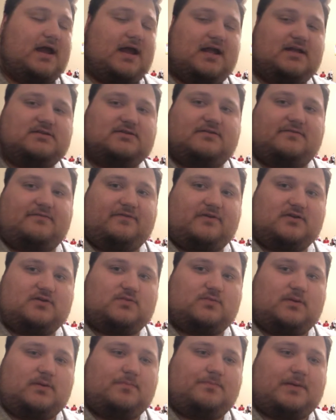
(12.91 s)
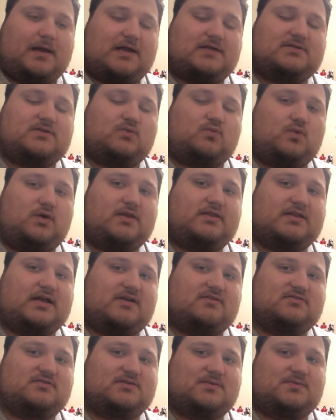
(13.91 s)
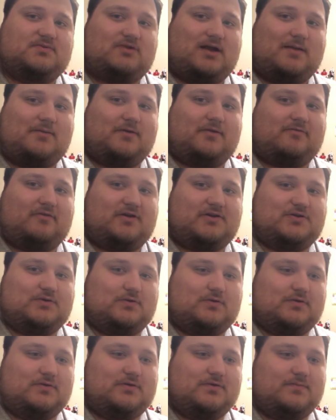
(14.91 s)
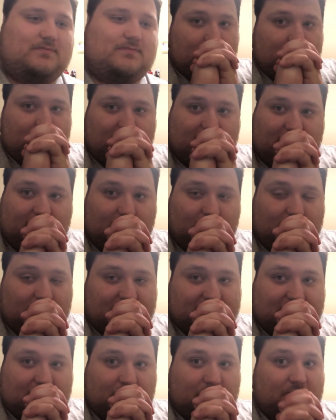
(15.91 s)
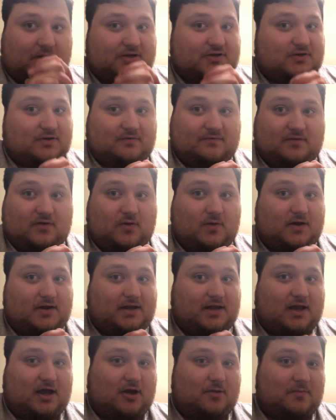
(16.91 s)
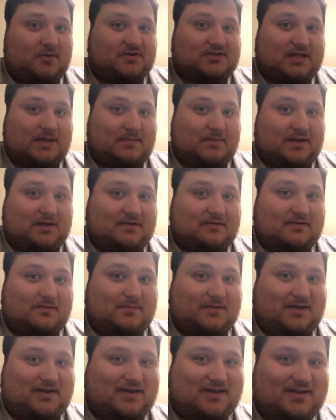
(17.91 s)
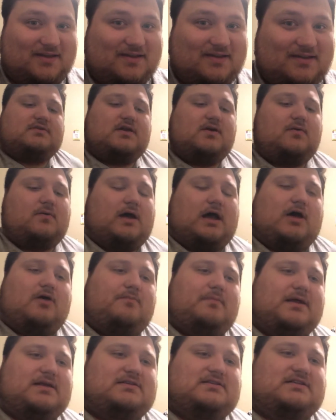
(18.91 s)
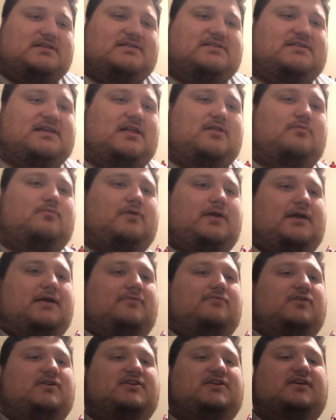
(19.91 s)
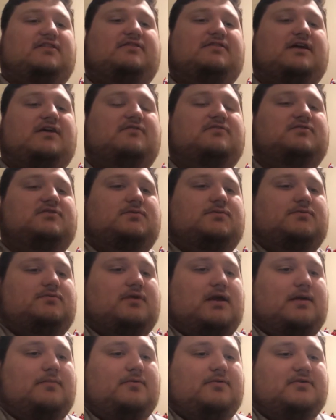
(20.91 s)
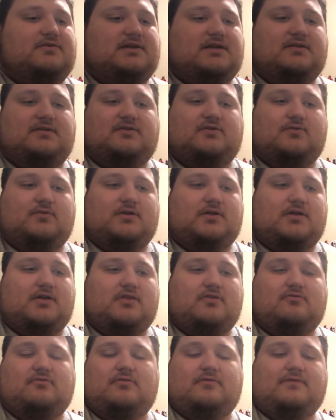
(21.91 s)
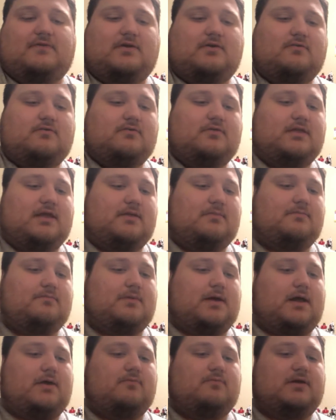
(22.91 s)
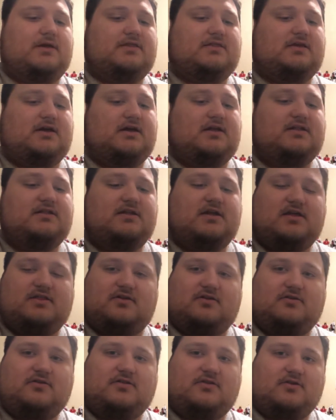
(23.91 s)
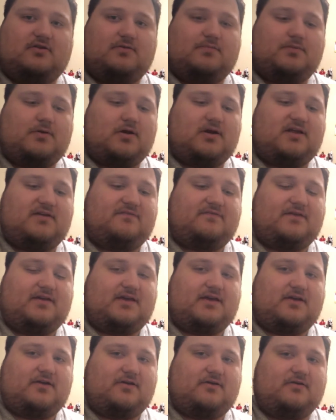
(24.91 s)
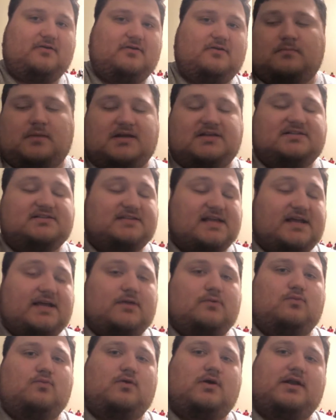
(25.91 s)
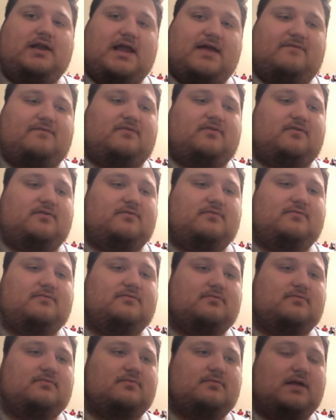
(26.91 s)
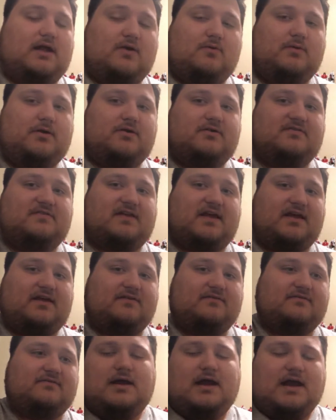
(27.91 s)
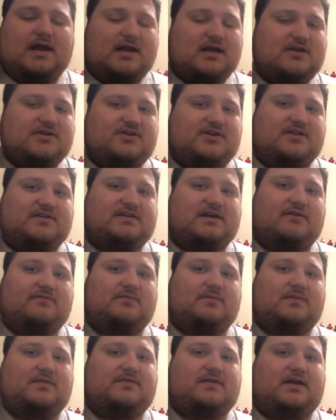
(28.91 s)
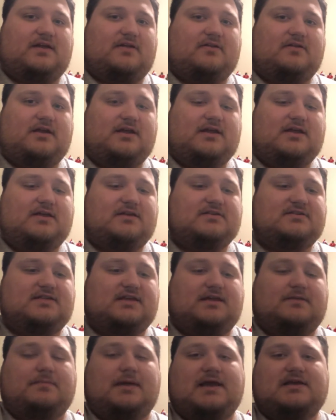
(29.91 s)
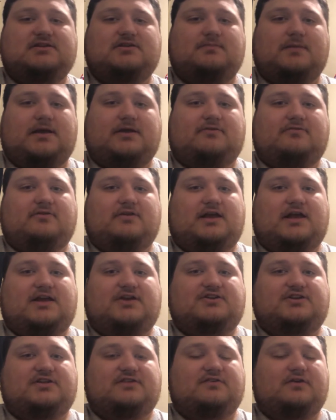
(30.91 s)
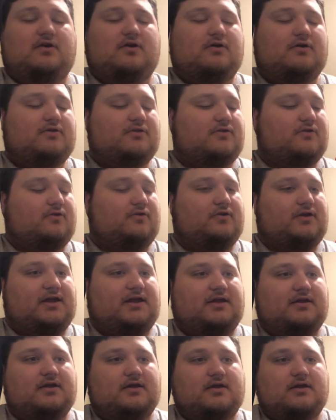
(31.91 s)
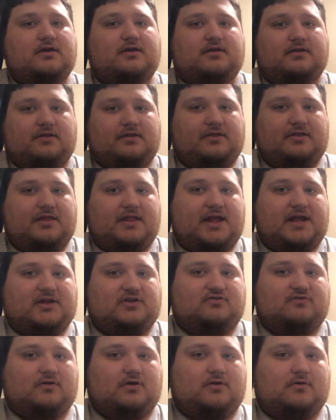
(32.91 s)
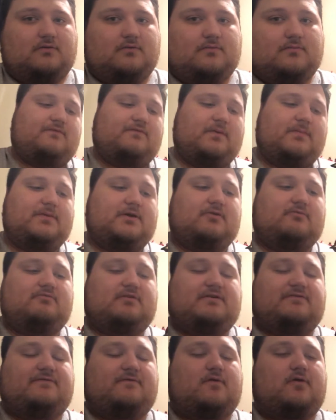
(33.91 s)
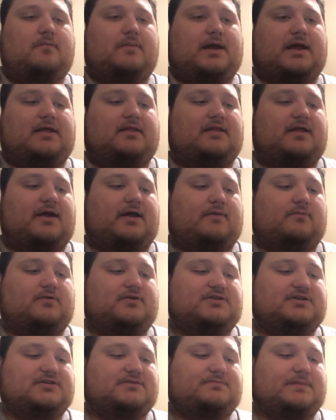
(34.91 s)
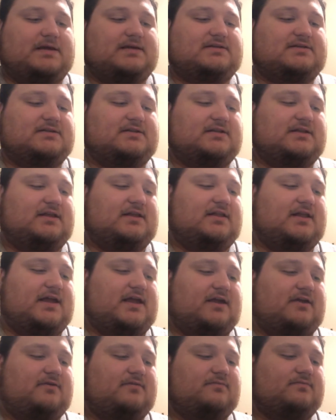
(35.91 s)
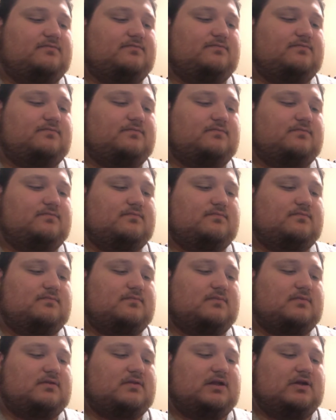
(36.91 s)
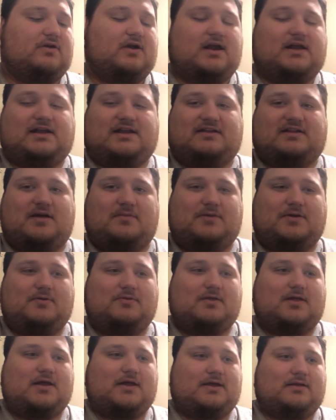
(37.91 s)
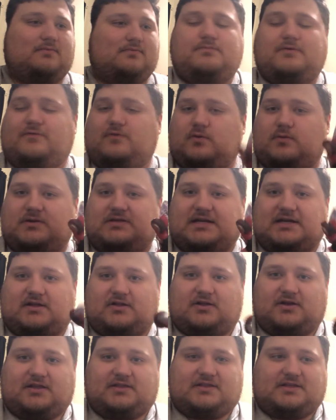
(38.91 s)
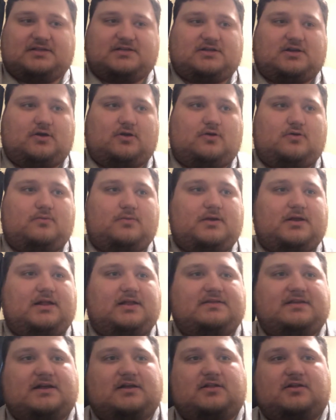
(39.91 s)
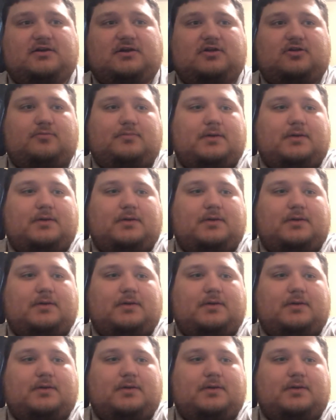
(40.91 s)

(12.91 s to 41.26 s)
and it's the first one past the 1,000 subscriber threshold. Thank you all so much. You have no idea how much that means to me. So, how best to celebrate reaching 1,000 subscribers and doing another review than by with another third-party figure. My second one ever. How weird is that? And as you can tell from the title, it is the Mastermind Creations R-30 Nitro from their reformat line, which is basically like their IDW line. Before we take a look at this girl, we're going to take a look at her